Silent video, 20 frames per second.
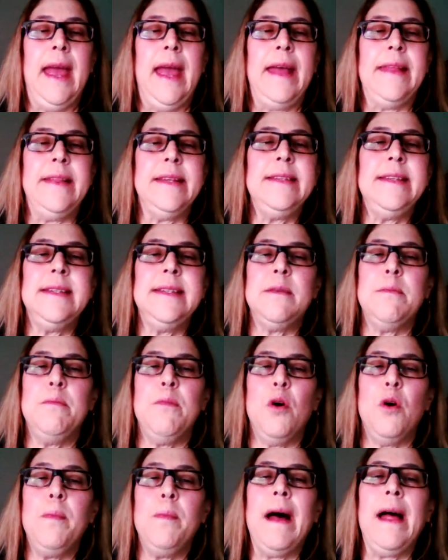And this is a
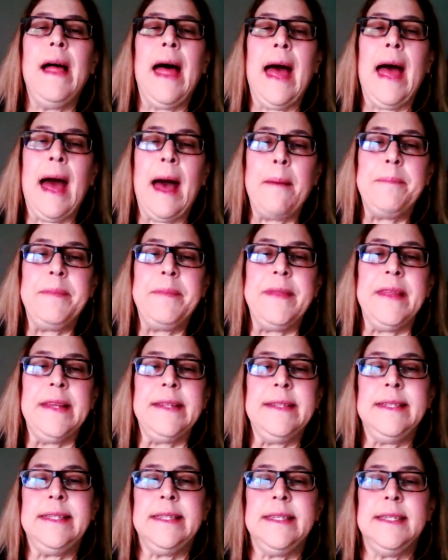mobile app
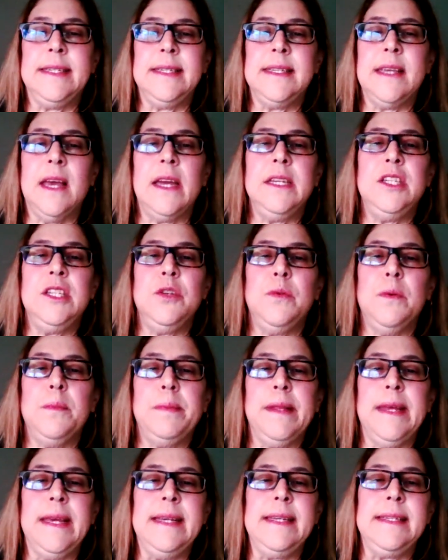that's designed to
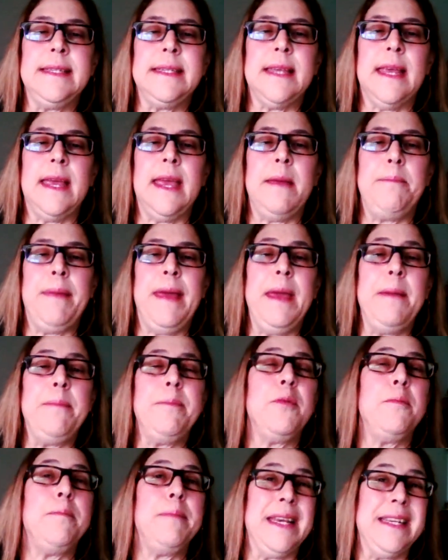replace a
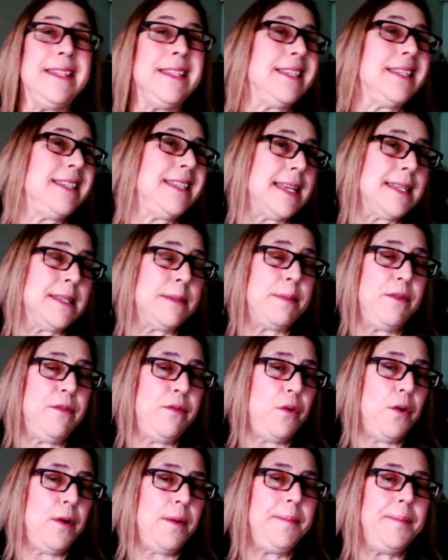paper-based
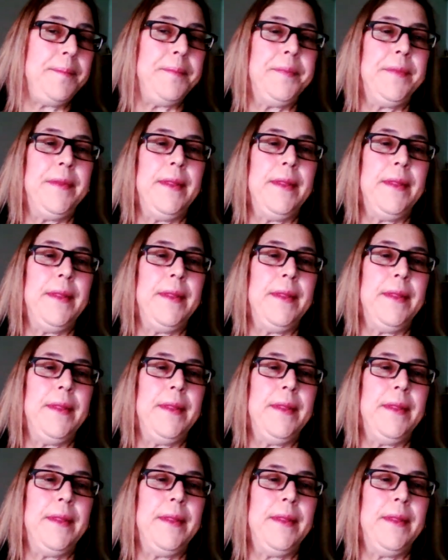assessment form.